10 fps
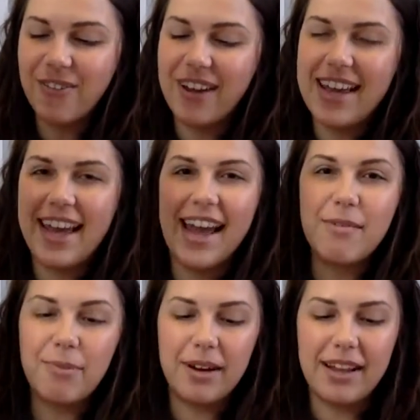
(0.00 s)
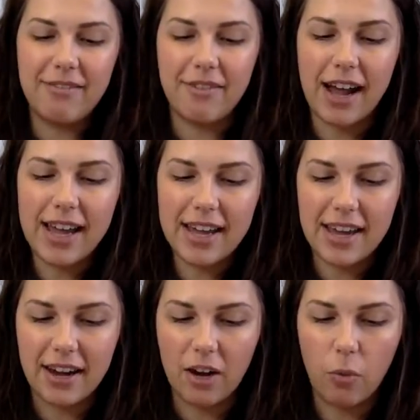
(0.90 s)
We can put it right
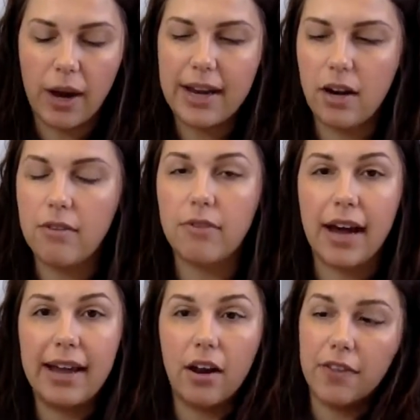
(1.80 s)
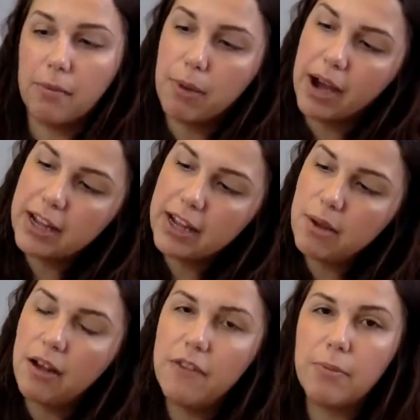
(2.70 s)
here, white on right, on the bottom
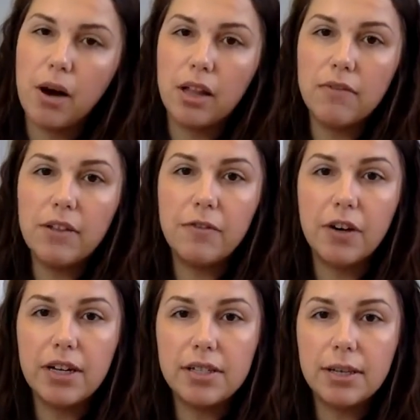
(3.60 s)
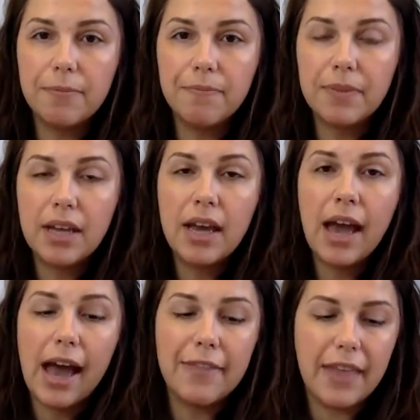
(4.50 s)
of the ball of the foot,
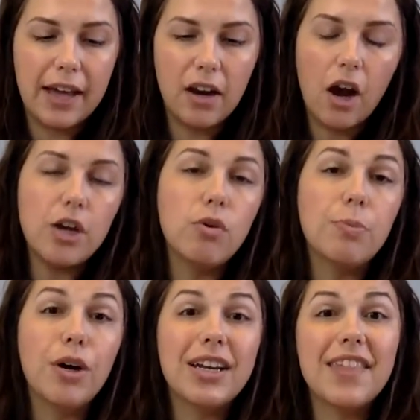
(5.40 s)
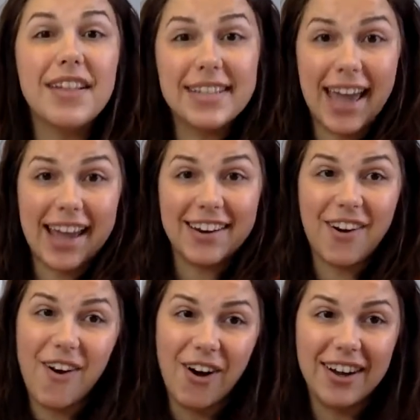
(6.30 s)
and then you would put the tan
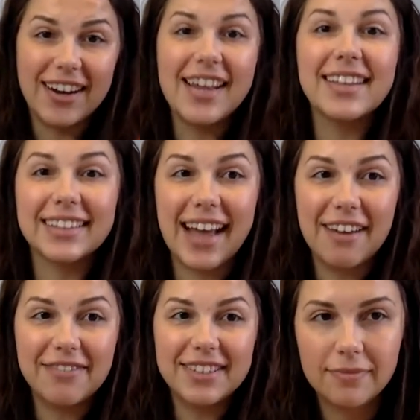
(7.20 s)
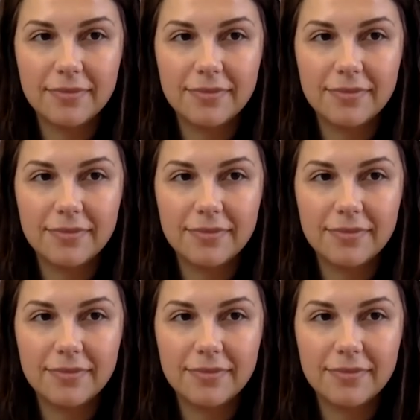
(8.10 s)
on the left.